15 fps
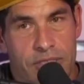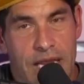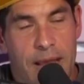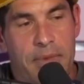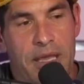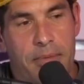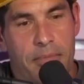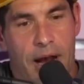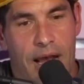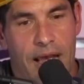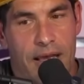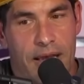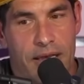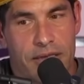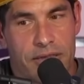Damian
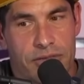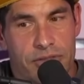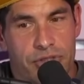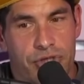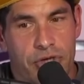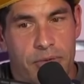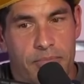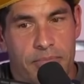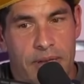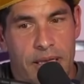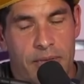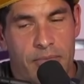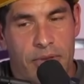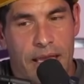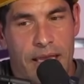Maya should
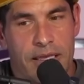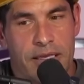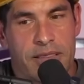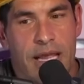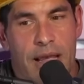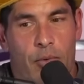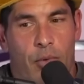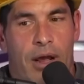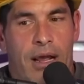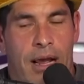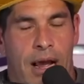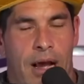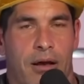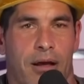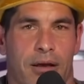be like.
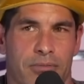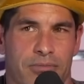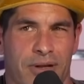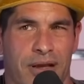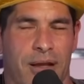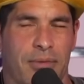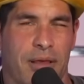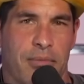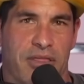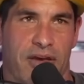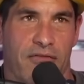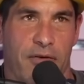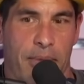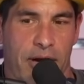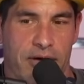Let me think
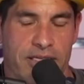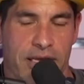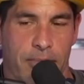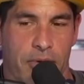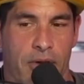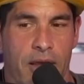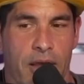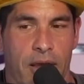of a better example.